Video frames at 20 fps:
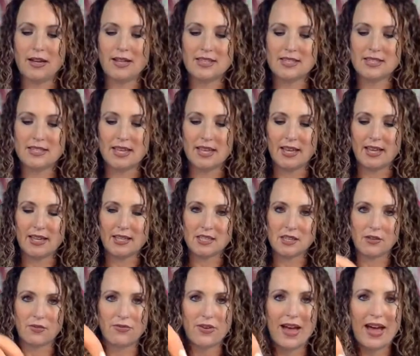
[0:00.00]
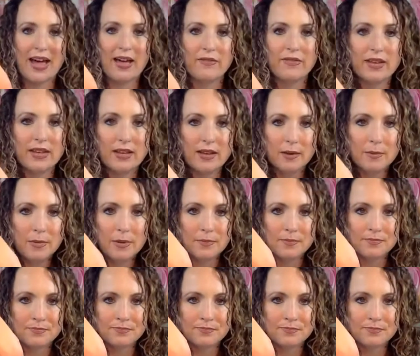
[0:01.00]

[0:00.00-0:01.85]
it says 5M.